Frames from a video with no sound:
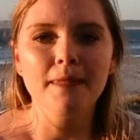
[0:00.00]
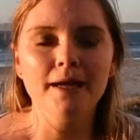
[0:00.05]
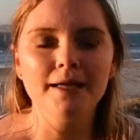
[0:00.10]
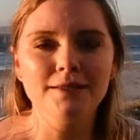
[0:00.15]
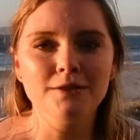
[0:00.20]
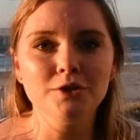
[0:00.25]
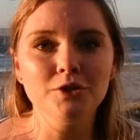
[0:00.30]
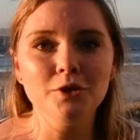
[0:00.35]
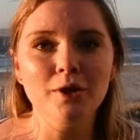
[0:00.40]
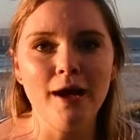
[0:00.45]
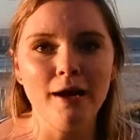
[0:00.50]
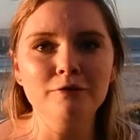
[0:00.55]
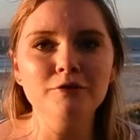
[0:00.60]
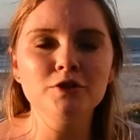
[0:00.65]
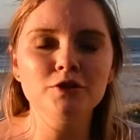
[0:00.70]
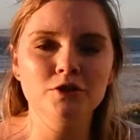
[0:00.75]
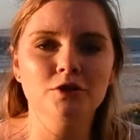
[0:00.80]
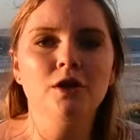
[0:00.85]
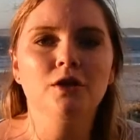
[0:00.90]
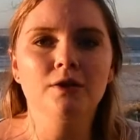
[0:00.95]
you'll have to
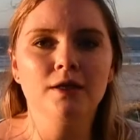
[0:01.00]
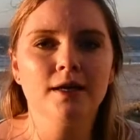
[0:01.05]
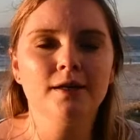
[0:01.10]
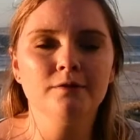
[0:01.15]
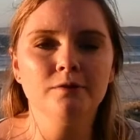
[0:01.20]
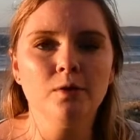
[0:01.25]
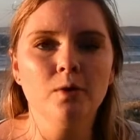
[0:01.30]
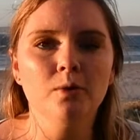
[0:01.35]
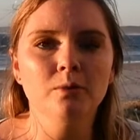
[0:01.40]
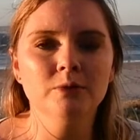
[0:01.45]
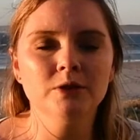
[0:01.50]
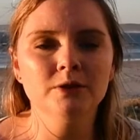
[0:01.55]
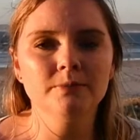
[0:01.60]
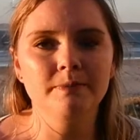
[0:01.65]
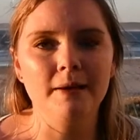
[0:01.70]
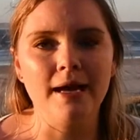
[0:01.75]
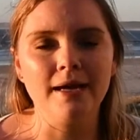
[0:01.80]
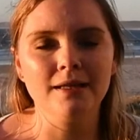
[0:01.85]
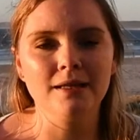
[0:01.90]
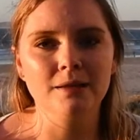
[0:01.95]
start kind of almost
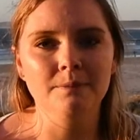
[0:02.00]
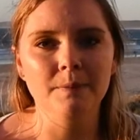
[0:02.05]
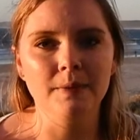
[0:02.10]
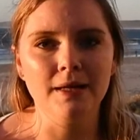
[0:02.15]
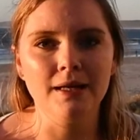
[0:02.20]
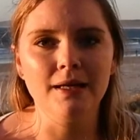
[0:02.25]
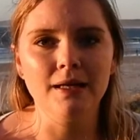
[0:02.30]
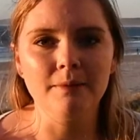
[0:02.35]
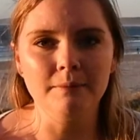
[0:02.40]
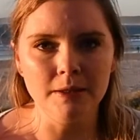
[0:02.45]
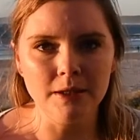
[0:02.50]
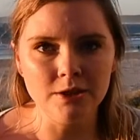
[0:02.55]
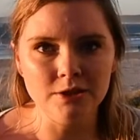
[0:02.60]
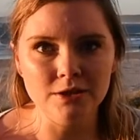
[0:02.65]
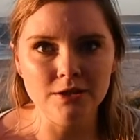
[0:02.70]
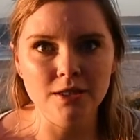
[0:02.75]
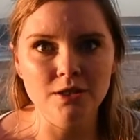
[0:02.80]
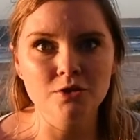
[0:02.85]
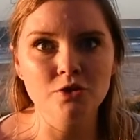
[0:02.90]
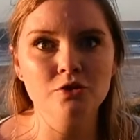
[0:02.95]
back at the beginning because
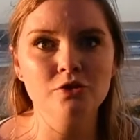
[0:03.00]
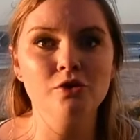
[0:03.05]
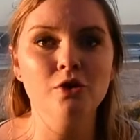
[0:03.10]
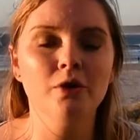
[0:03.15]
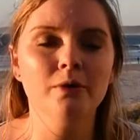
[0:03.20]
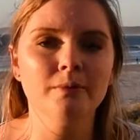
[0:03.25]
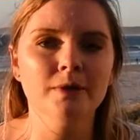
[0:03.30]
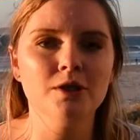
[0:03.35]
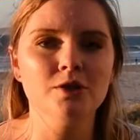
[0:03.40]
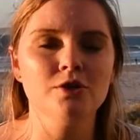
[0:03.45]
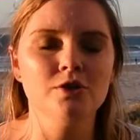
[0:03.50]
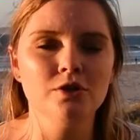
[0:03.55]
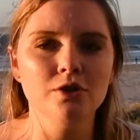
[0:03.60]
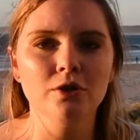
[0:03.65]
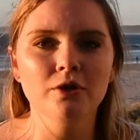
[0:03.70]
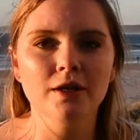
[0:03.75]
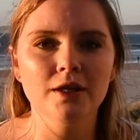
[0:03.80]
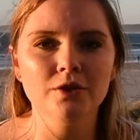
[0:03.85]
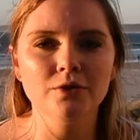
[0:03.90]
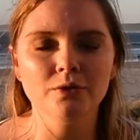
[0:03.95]
there's so much
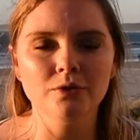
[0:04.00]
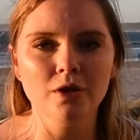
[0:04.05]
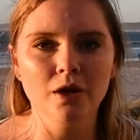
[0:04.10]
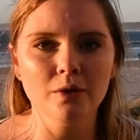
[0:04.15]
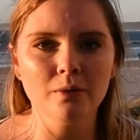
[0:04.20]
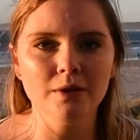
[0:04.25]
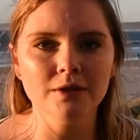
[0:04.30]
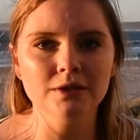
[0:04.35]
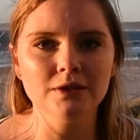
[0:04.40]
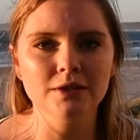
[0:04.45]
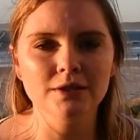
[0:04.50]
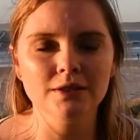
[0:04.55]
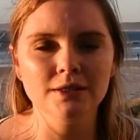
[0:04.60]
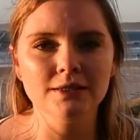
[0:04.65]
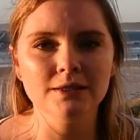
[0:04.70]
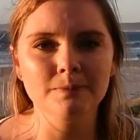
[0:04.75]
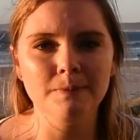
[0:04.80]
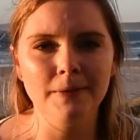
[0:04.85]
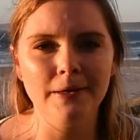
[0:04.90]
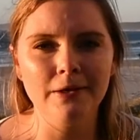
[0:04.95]
new that your dog wants to
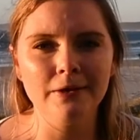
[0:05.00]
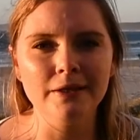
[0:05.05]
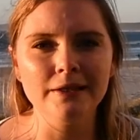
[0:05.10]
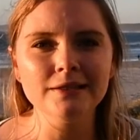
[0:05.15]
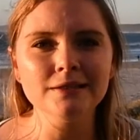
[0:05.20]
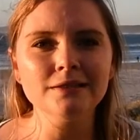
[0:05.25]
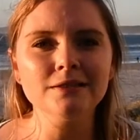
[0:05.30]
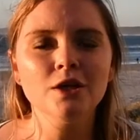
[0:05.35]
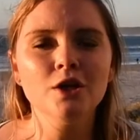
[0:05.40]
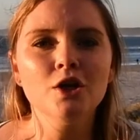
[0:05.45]
experience.